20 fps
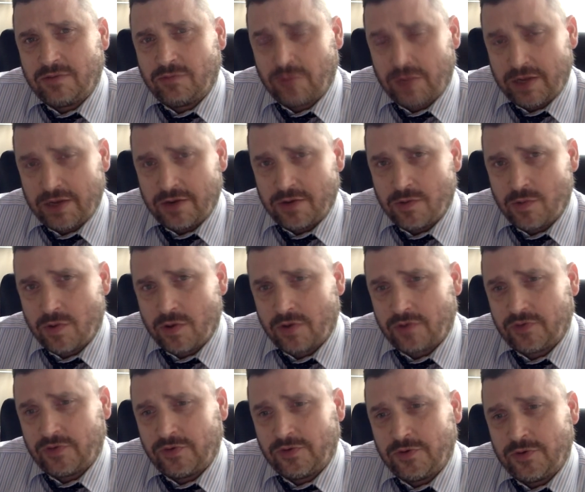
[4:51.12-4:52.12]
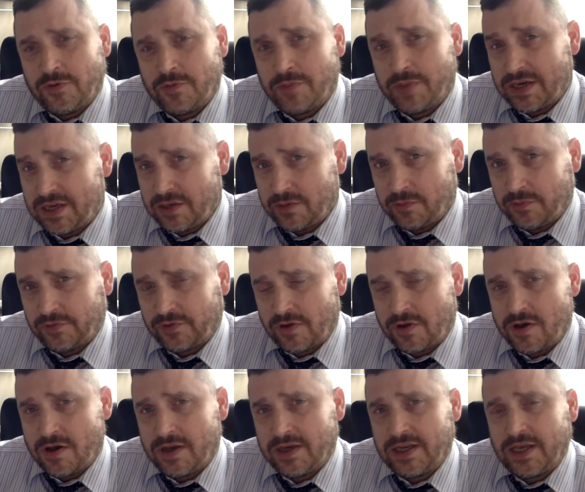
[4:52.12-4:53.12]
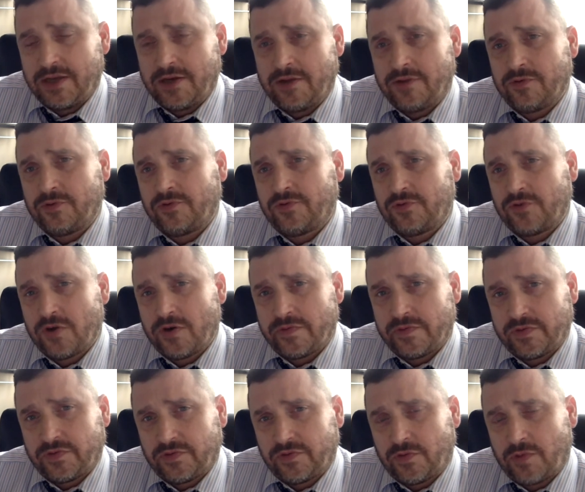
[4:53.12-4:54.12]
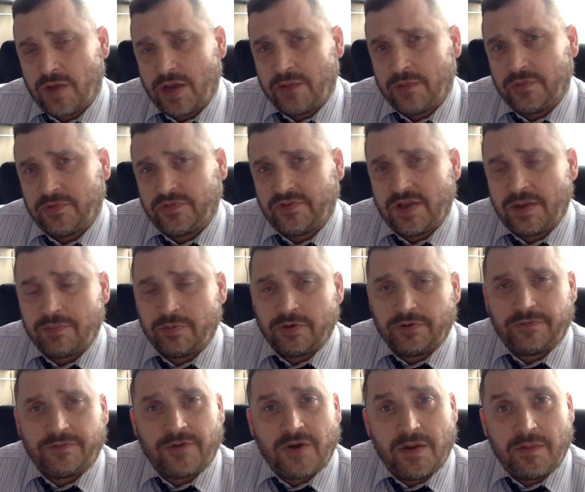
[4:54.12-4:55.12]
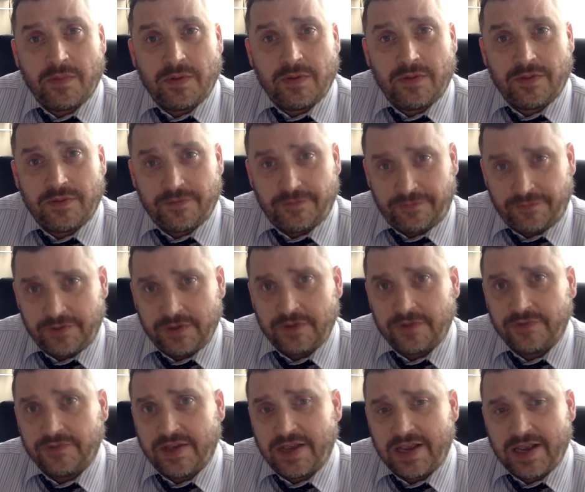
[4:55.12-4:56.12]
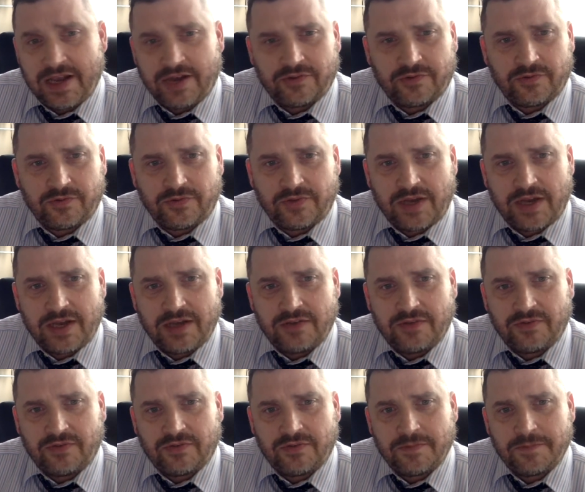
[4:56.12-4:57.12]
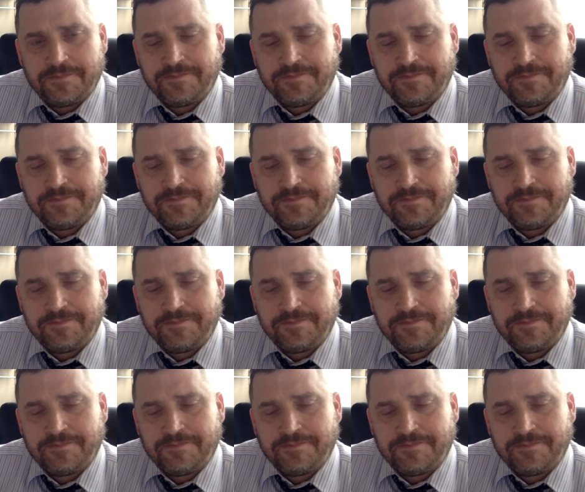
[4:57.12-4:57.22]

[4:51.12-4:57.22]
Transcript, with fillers: radio work to do, but it was on another service, so I was separate from the field day exercise.